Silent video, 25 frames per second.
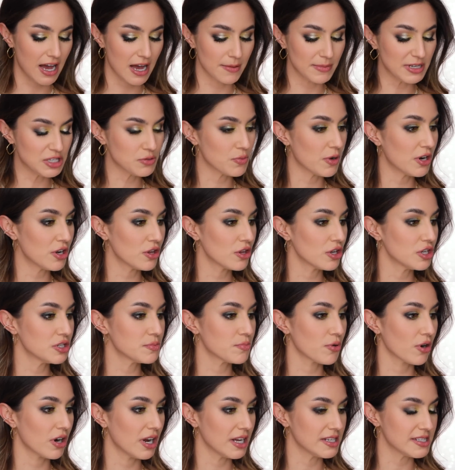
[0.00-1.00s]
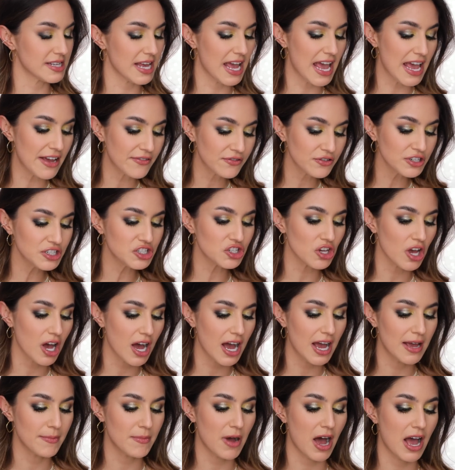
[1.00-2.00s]
Um, it's one of those products that every
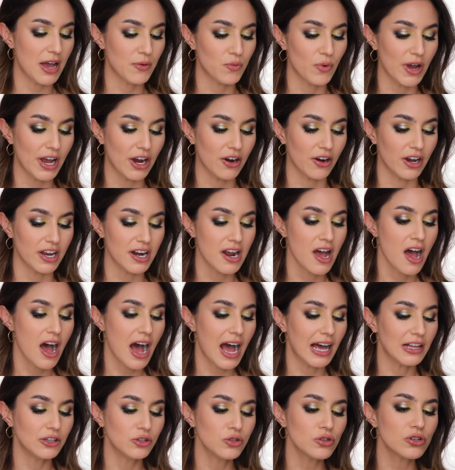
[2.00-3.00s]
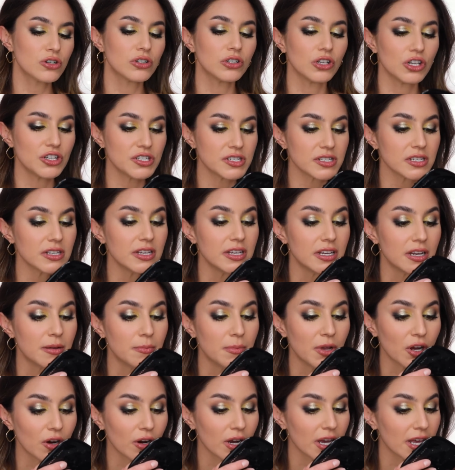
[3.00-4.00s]
time I wear it, I look closely in a
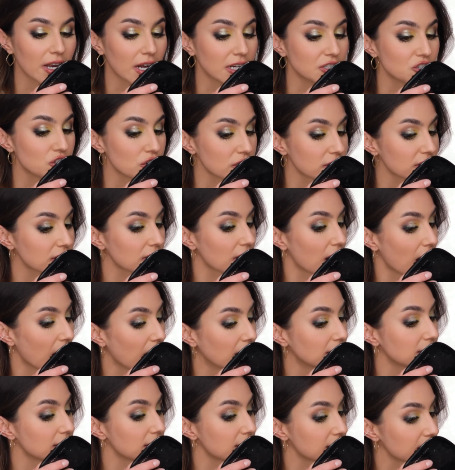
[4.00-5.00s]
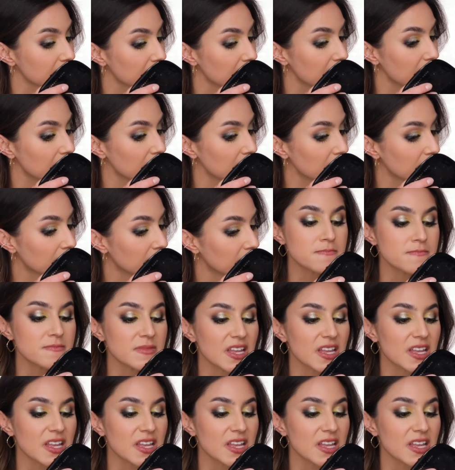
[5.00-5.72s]
mirror and I just can't see.